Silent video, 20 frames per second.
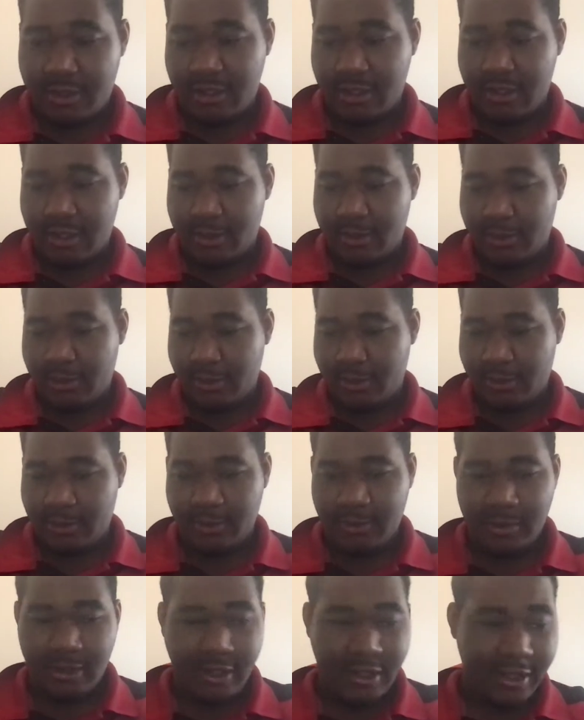take,
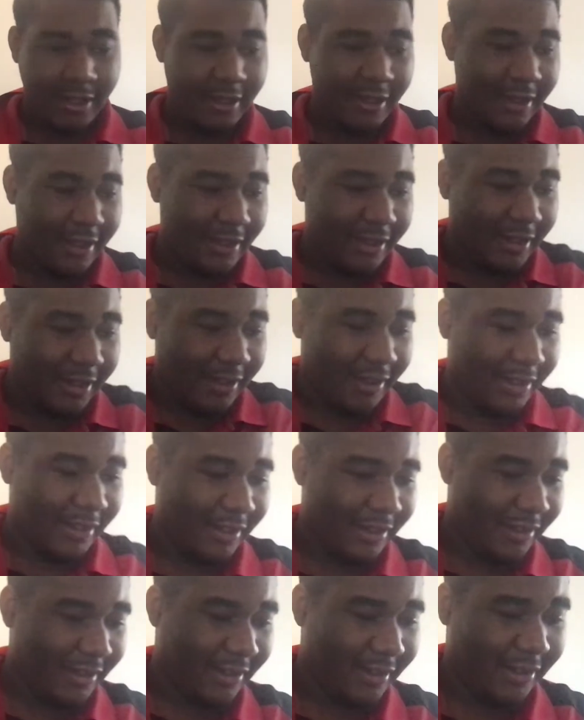so
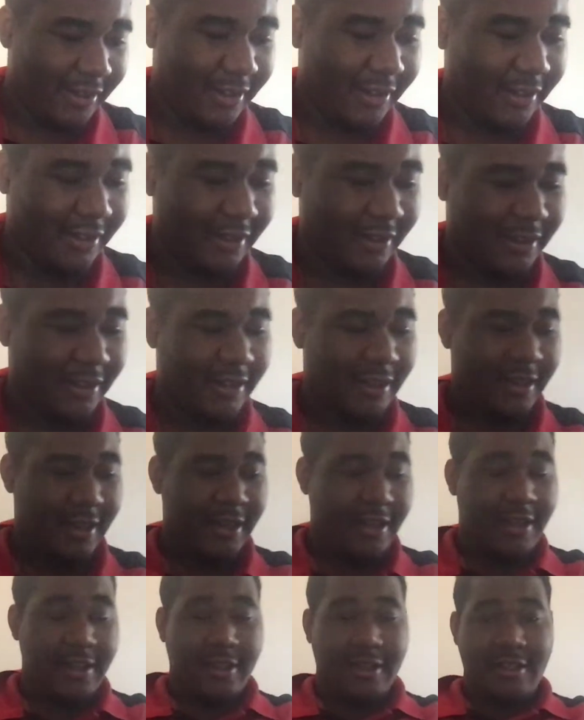The
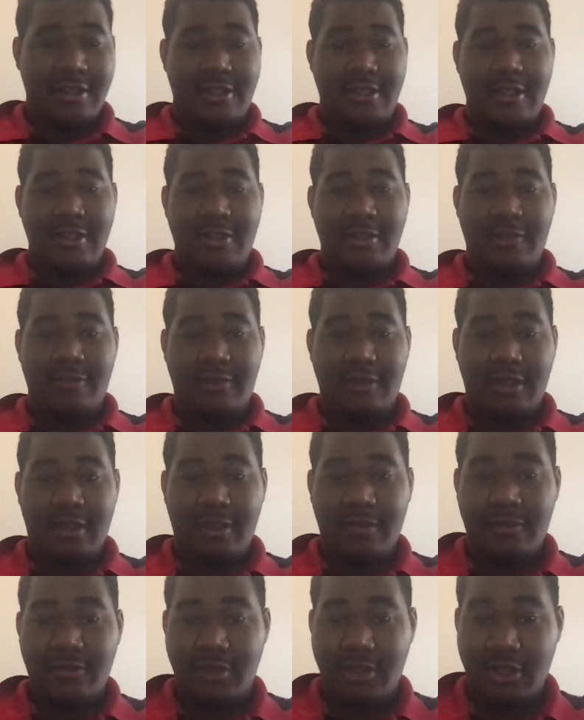Seeds of
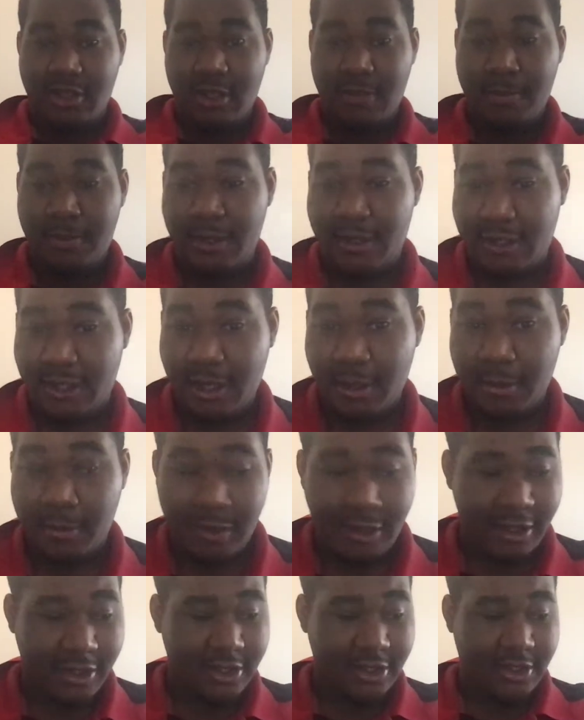Death, judging by that
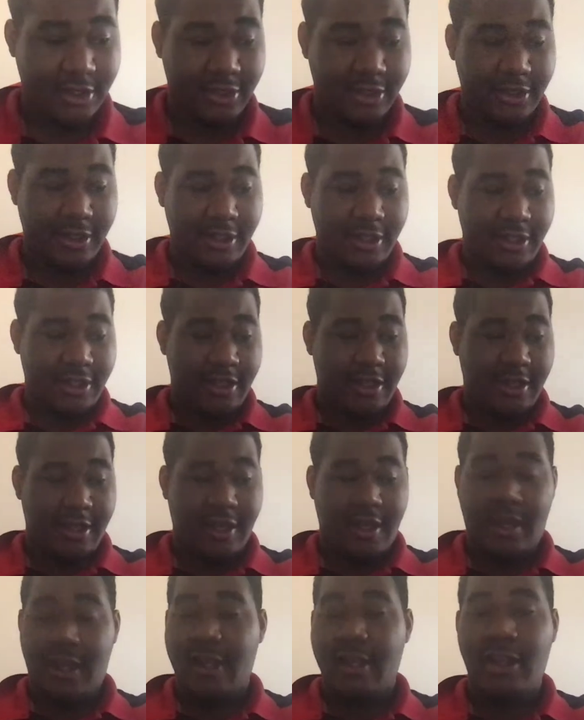reaction,
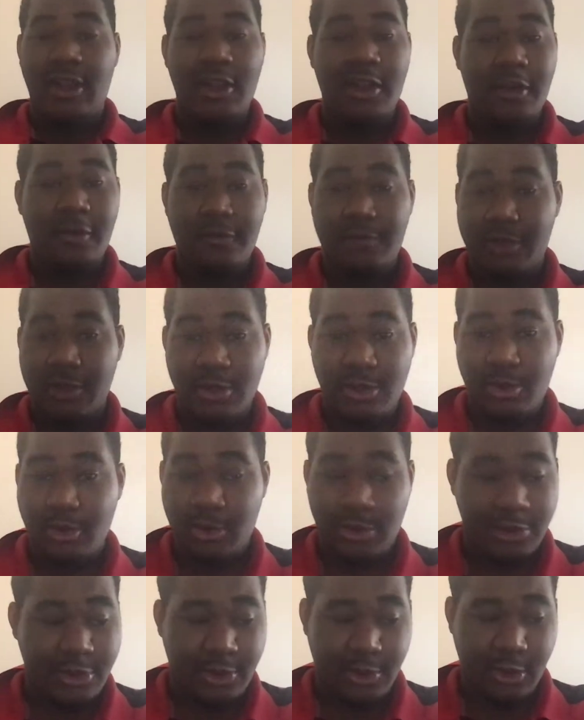I love the
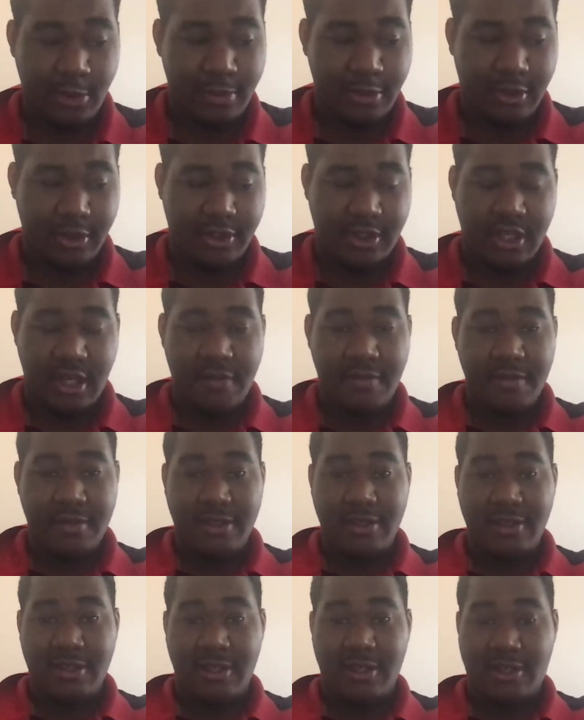story so much. Ever
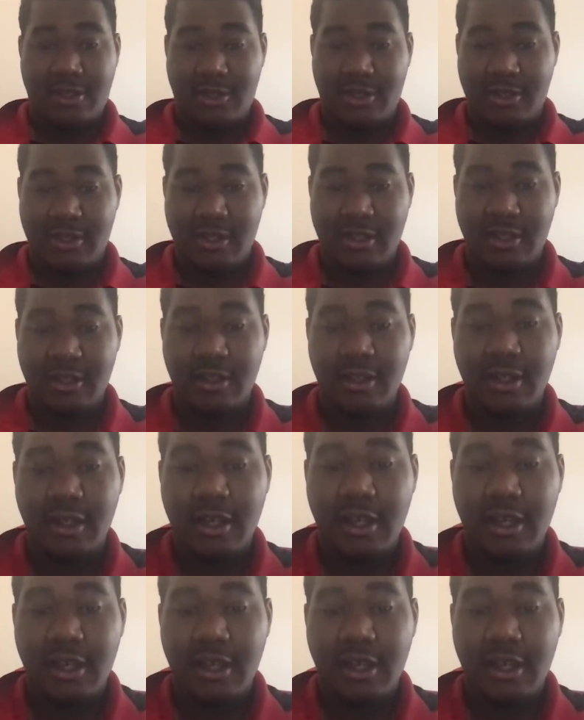since I started